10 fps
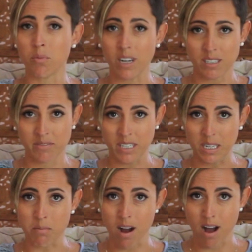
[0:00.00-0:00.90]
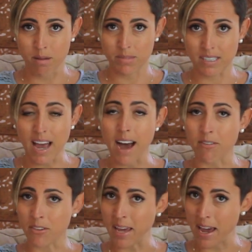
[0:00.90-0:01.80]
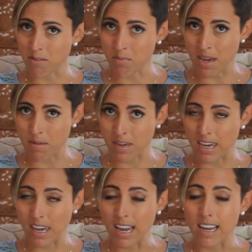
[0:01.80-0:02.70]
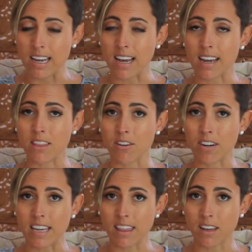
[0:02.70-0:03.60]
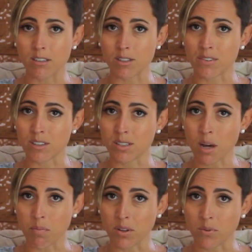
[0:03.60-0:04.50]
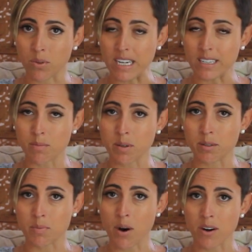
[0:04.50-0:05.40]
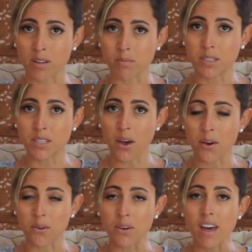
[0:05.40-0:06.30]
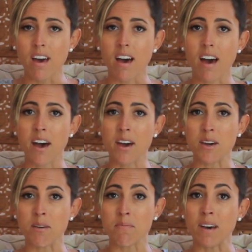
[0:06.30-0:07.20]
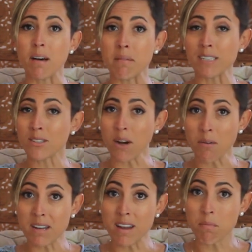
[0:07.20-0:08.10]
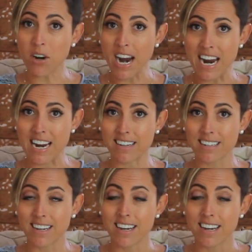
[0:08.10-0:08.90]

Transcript: breastfeeding moms after they have a baby and they're in those first couple of weeks postpartum. So I'm going to start with number 8,